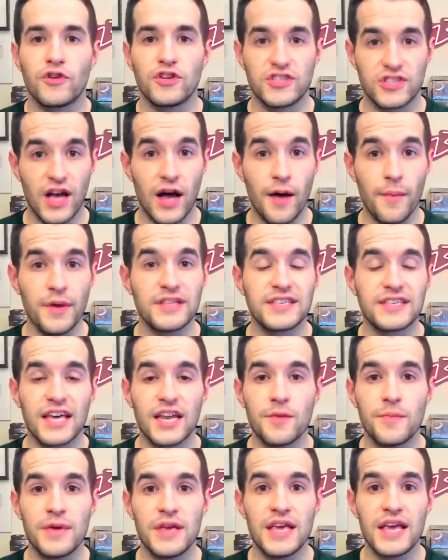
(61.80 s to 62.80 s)
For some, it's
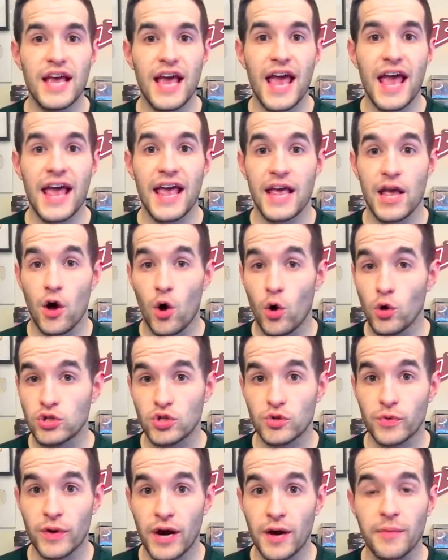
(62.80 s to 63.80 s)
going to be a
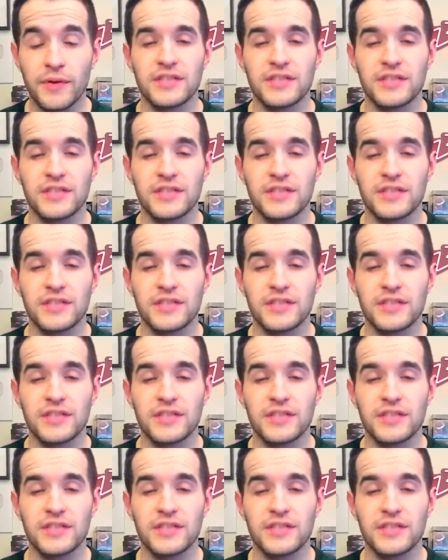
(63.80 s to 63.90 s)
ultra rare,